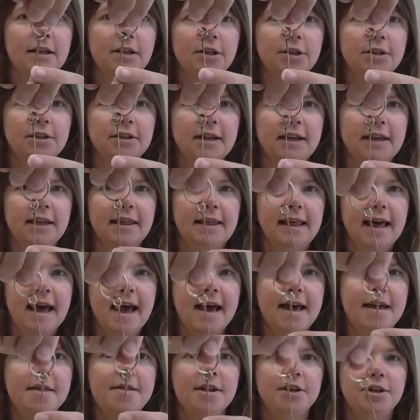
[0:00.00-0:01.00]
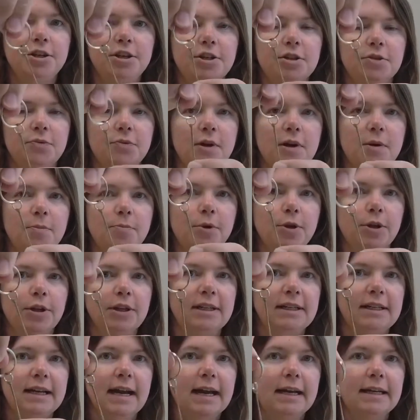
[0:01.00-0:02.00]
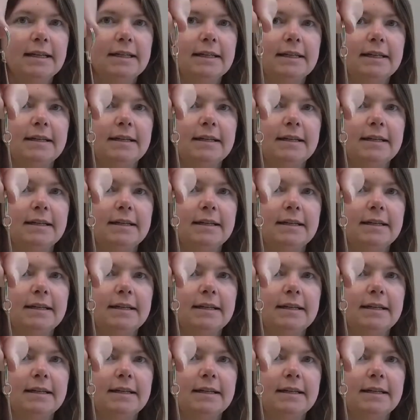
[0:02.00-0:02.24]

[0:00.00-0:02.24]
looks like that, and then you just wanna pull it tight.